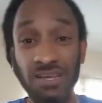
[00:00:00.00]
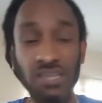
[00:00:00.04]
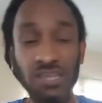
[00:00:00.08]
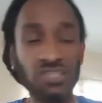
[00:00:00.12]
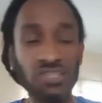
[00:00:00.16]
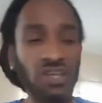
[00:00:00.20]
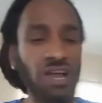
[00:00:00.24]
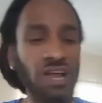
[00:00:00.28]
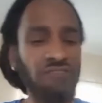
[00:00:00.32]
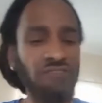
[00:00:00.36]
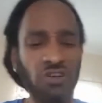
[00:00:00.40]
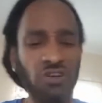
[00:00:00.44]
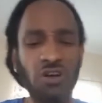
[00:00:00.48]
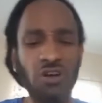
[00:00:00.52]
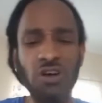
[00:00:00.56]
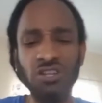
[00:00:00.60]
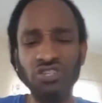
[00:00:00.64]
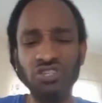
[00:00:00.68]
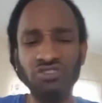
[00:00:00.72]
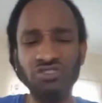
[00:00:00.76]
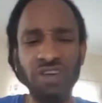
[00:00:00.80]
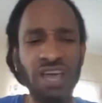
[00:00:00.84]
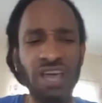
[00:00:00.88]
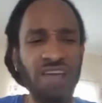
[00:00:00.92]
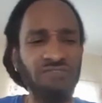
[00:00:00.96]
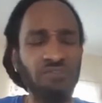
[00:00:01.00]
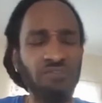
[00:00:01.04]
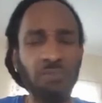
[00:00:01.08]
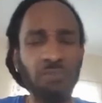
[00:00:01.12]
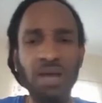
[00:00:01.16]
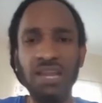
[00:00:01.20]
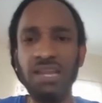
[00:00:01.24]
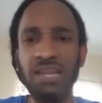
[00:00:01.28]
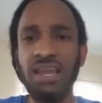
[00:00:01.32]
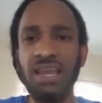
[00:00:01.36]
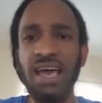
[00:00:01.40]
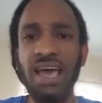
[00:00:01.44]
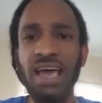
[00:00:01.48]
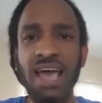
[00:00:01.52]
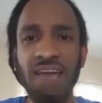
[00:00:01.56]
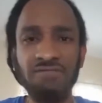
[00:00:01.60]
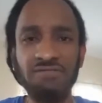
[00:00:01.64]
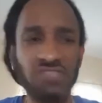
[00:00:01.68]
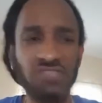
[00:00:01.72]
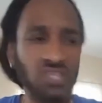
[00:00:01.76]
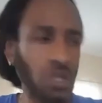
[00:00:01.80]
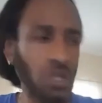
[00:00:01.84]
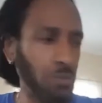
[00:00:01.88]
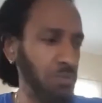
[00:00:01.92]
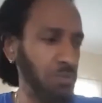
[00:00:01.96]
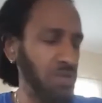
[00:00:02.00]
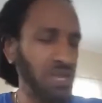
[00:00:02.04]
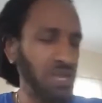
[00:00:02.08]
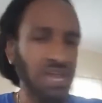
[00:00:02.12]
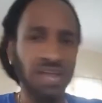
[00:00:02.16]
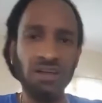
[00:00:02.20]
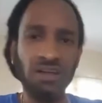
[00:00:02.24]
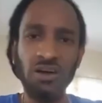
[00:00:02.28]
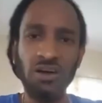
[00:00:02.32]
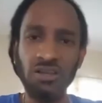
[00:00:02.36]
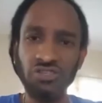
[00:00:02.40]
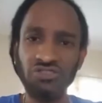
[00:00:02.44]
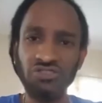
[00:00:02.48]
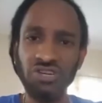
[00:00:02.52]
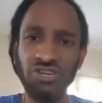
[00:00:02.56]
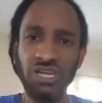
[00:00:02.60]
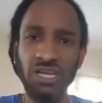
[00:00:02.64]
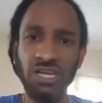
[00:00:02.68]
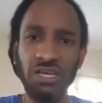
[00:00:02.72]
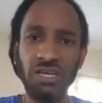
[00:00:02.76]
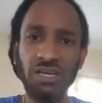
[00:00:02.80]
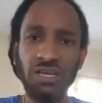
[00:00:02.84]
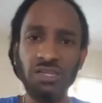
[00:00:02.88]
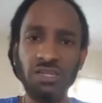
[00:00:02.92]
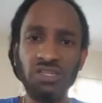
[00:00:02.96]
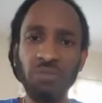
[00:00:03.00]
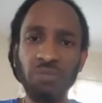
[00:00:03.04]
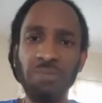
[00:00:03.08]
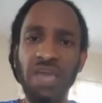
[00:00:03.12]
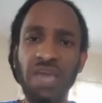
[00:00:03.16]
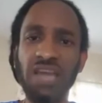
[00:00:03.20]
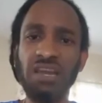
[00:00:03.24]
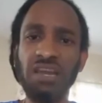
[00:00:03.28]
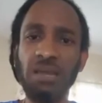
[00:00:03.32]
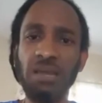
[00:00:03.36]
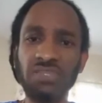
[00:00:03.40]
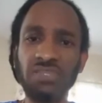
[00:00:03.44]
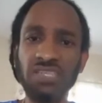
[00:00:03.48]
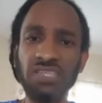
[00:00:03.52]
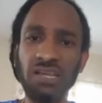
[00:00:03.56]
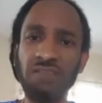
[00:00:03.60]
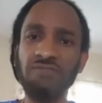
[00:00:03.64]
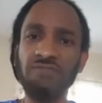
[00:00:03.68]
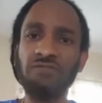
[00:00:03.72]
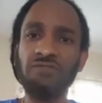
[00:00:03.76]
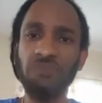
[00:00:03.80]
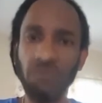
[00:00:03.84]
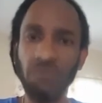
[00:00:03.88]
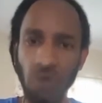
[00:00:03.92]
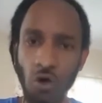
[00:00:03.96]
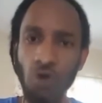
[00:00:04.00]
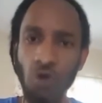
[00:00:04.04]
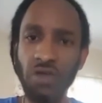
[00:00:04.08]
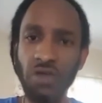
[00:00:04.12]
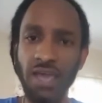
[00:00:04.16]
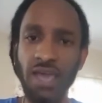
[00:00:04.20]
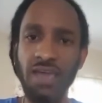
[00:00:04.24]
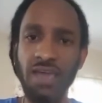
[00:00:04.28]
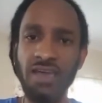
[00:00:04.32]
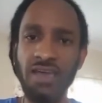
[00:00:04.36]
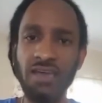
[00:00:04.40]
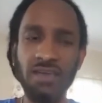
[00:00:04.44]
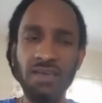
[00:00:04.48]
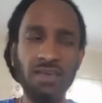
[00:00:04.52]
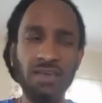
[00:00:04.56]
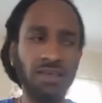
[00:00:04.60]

So every country and everybody that have something in their country to make themselves okay,